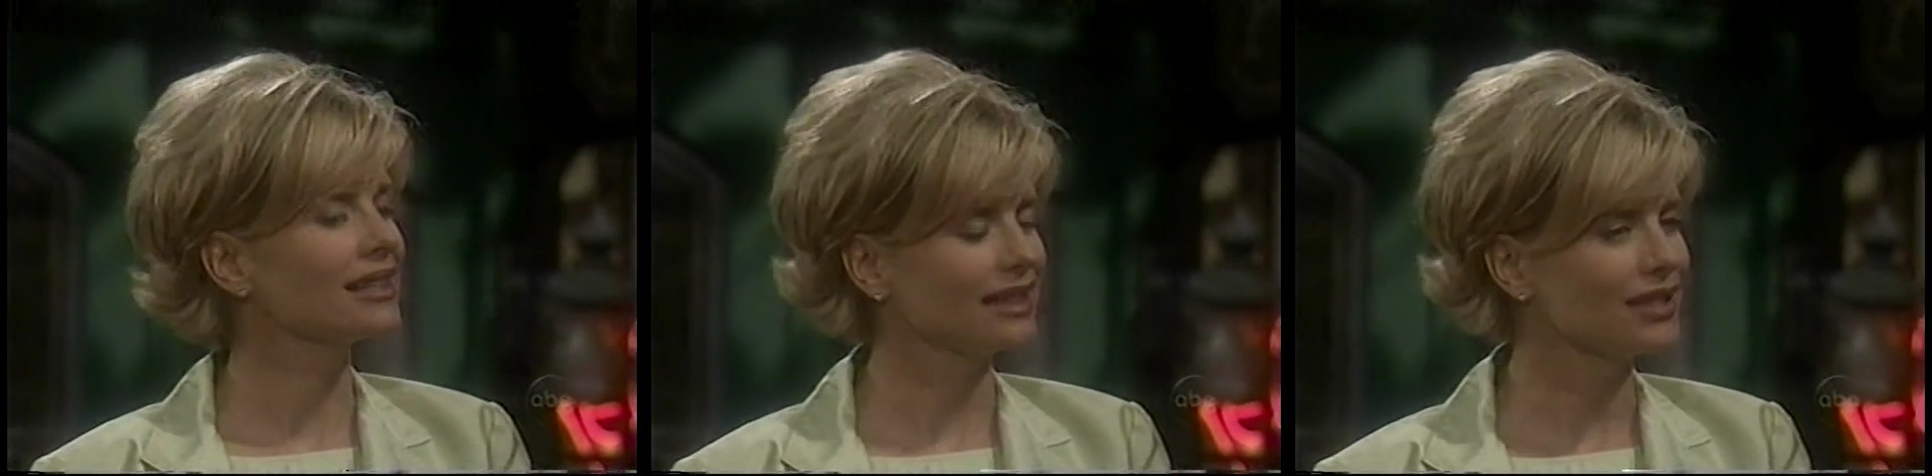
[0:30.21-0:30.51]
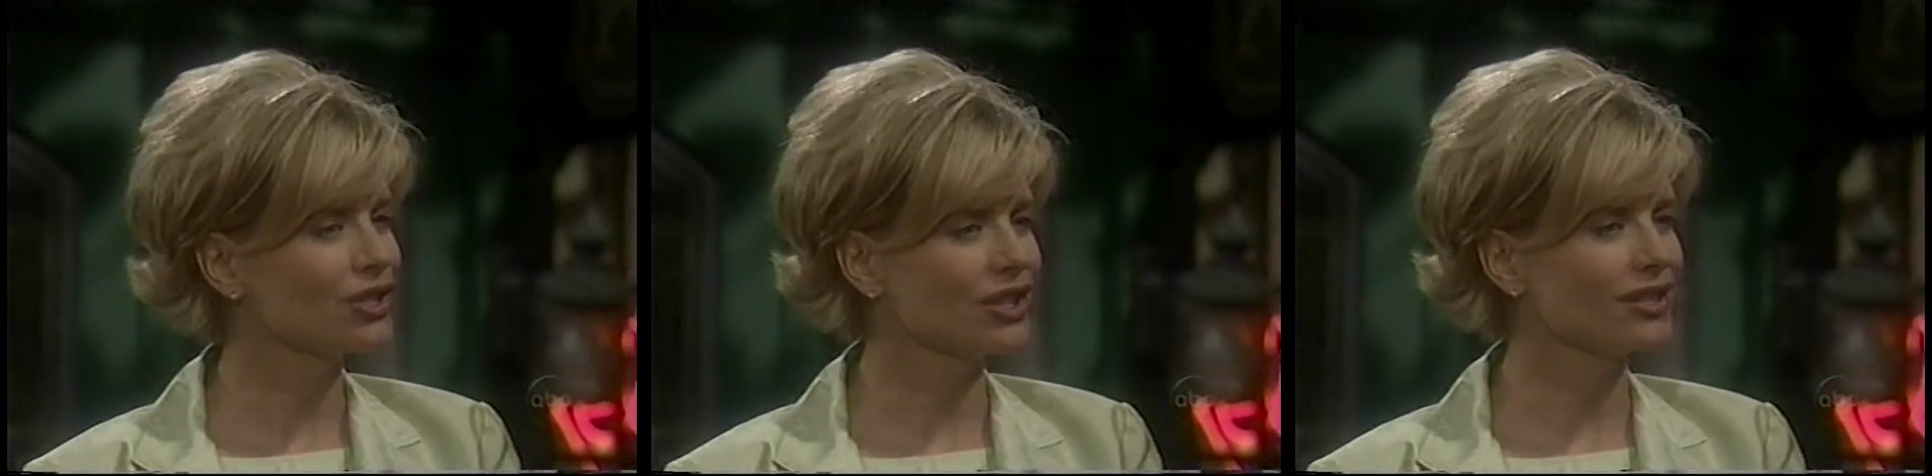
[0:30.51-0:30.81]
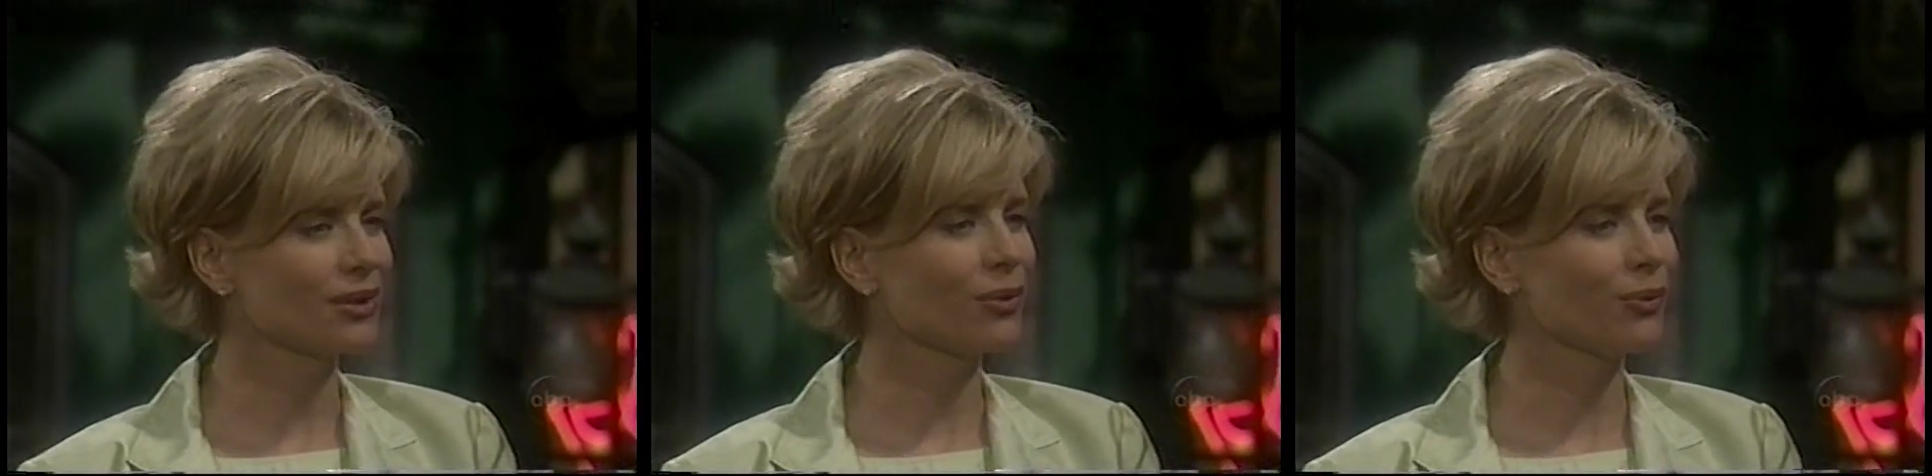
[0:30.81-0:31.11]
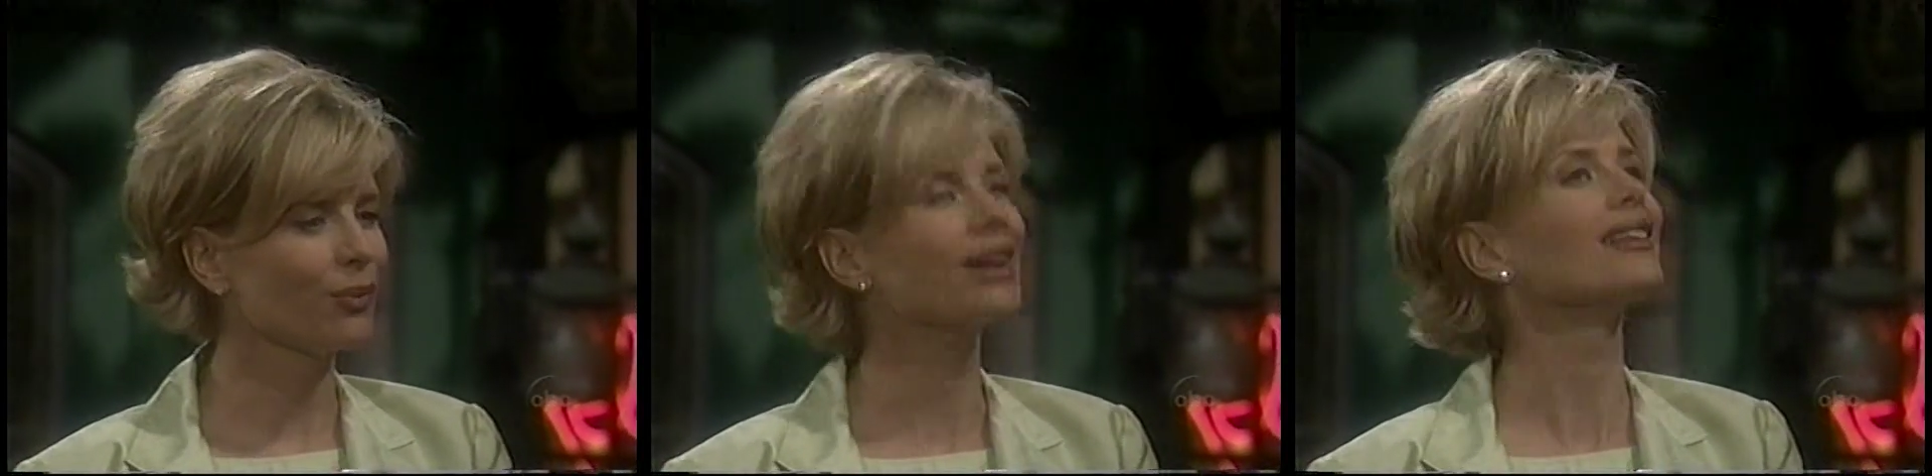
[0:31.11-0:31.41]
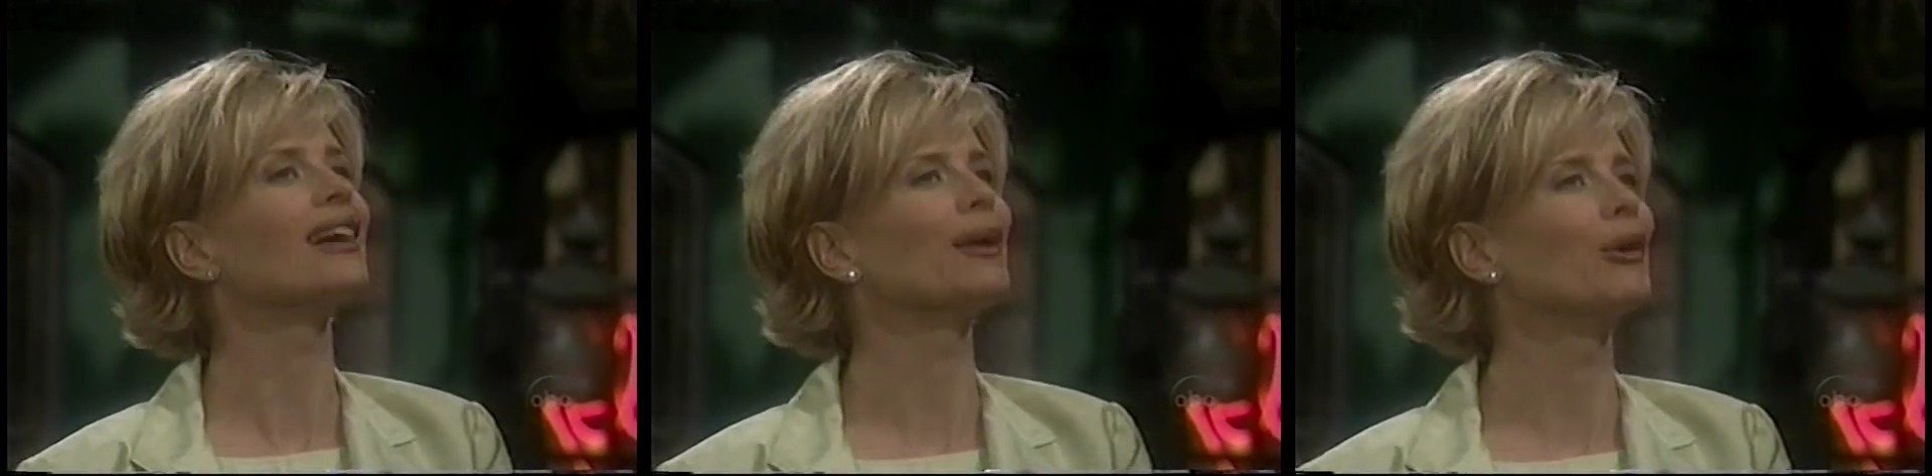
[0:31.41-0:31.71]
at least, she's one
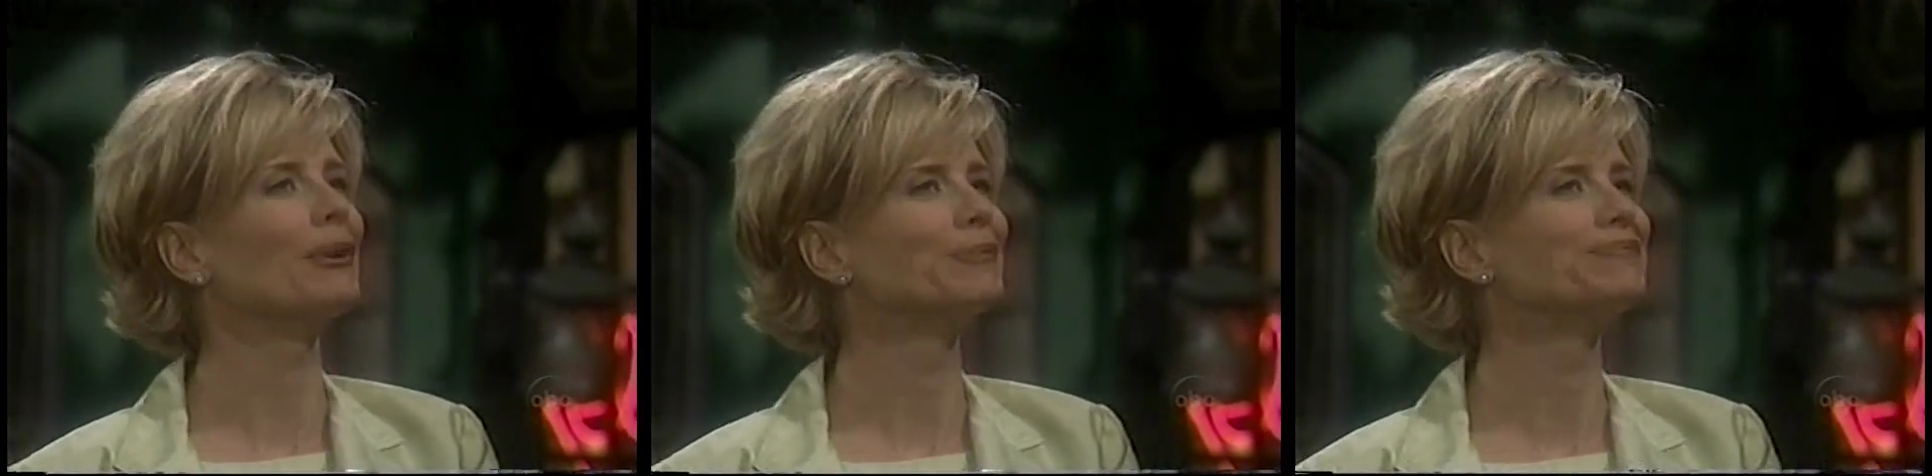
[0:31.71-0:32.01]
lucky woman.